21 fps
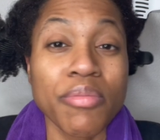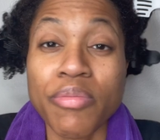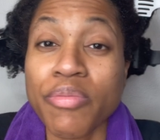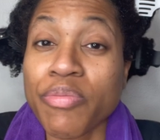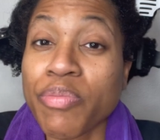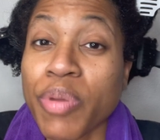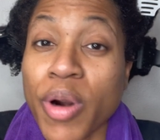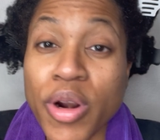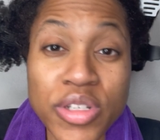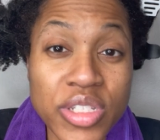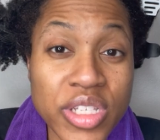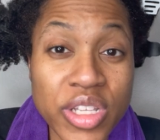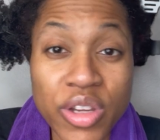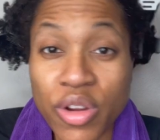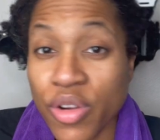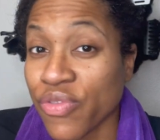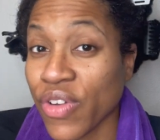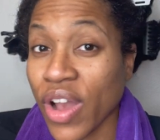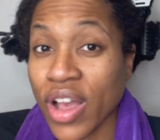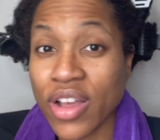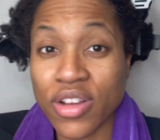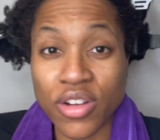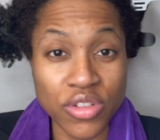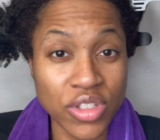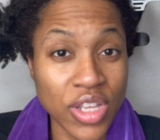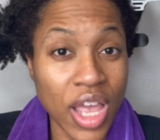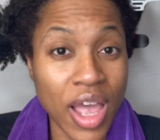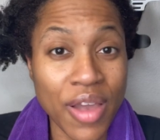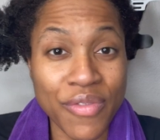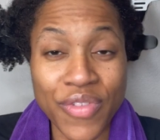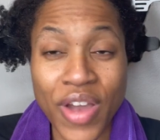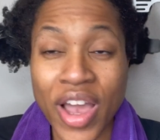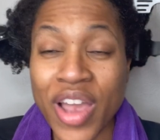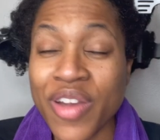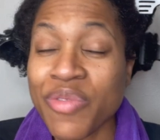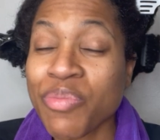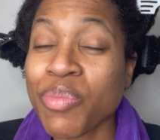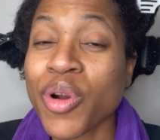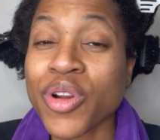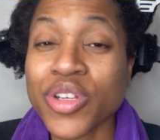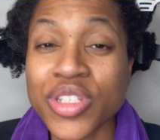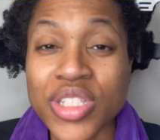personally, or, fi or top five
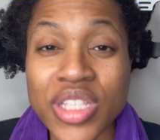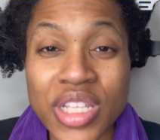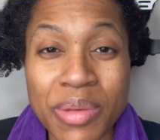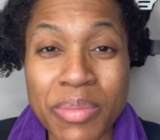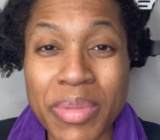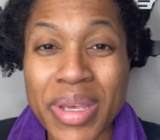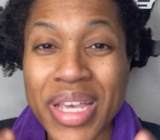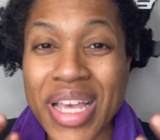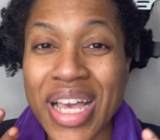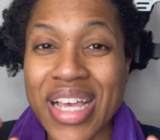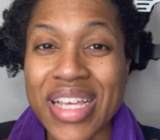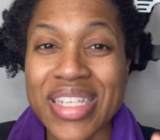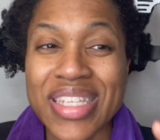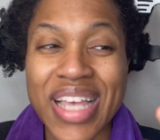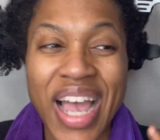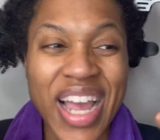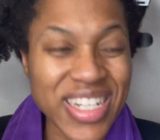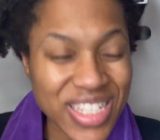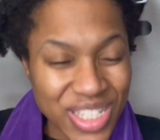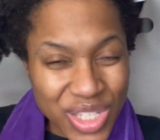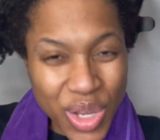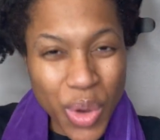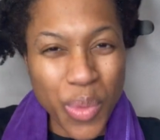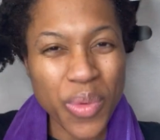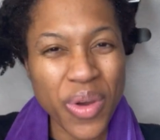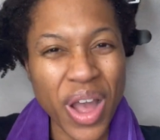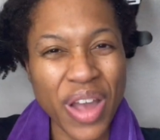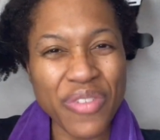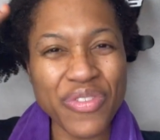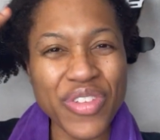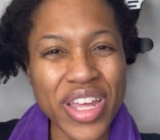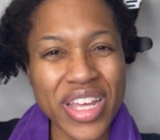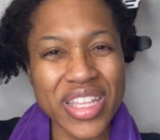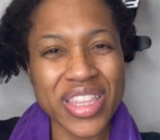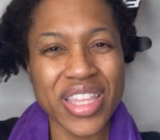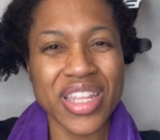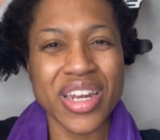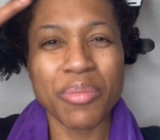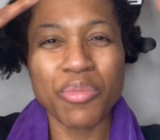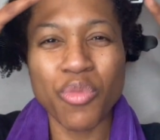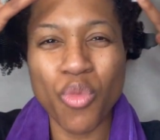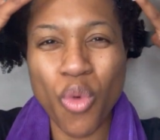personally, because I just don't, I feel like then
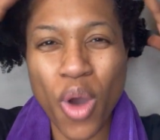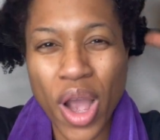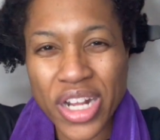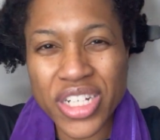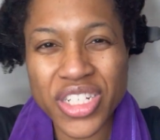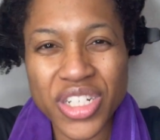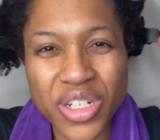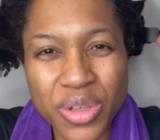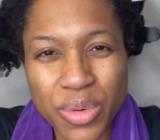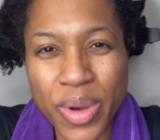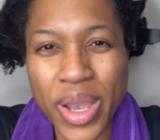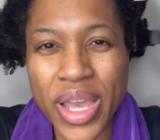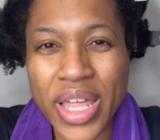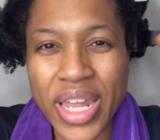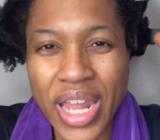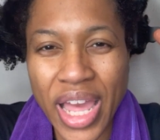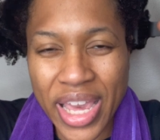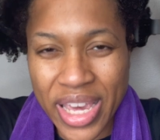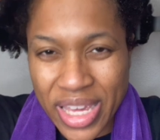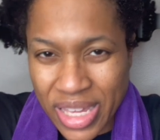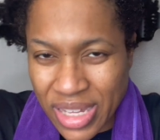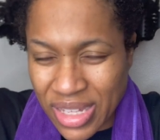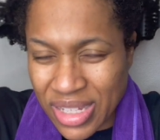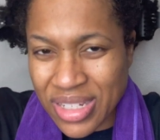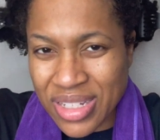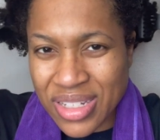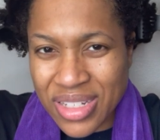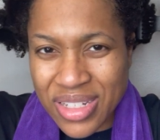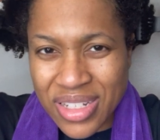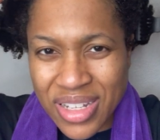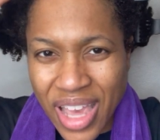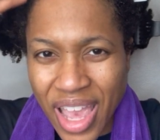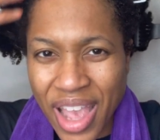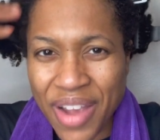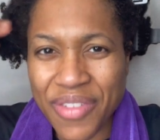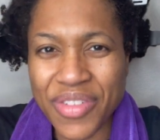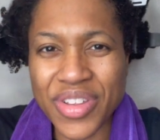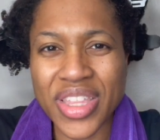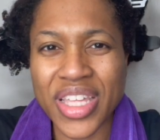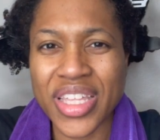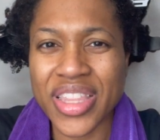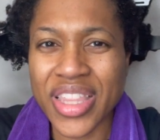I'm washing away like
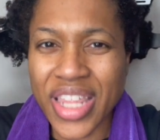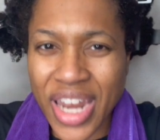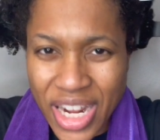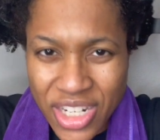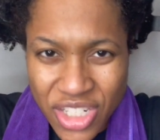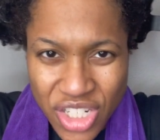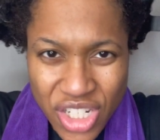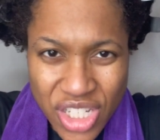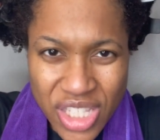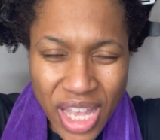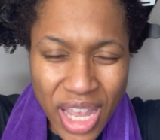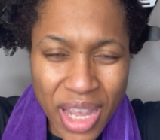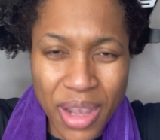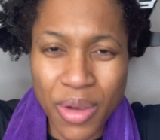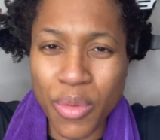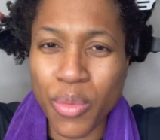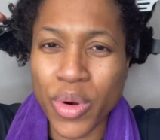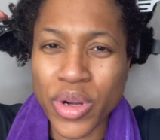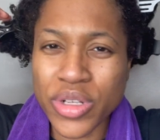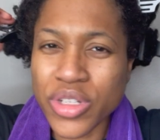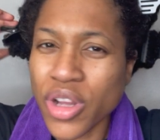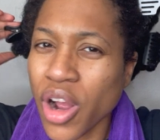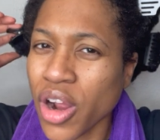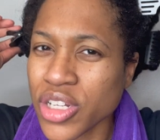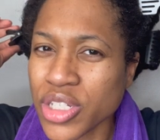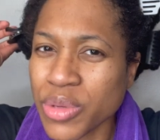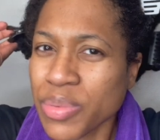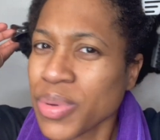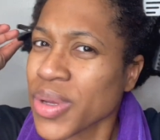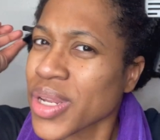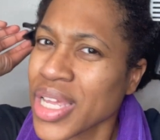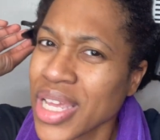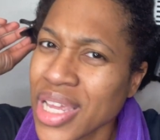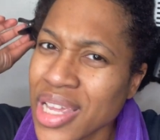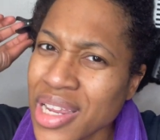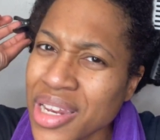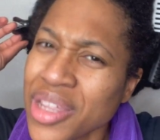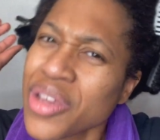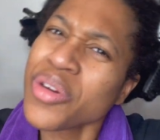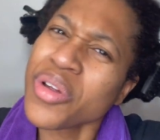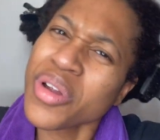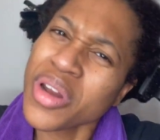everything that I just like worked hard to put in,
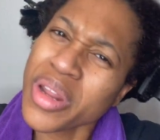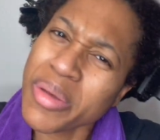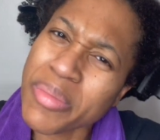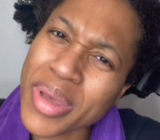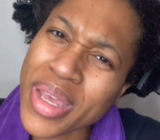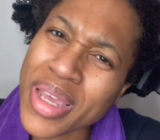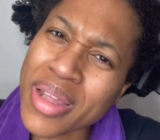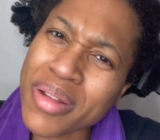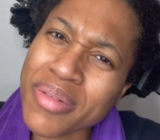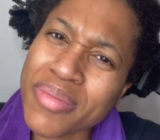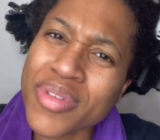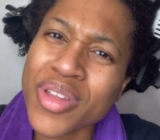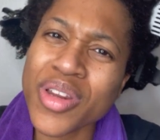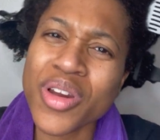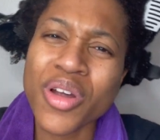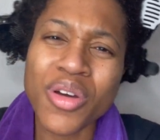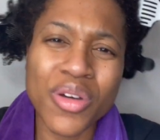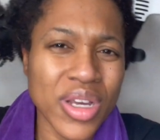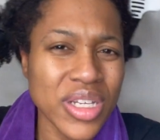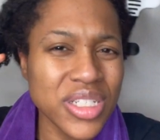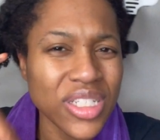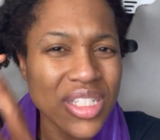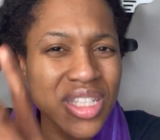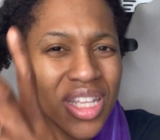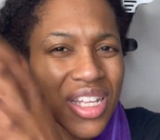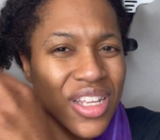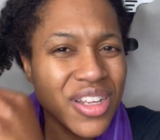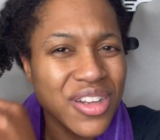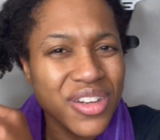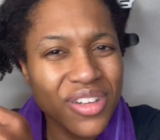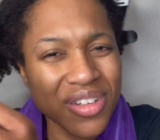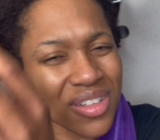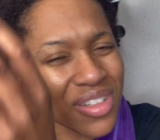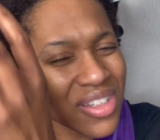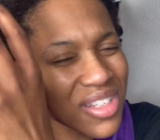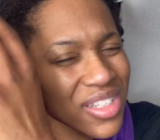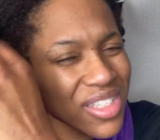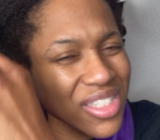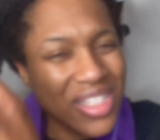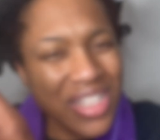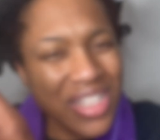you know what I mean? You know, because then you're, it's,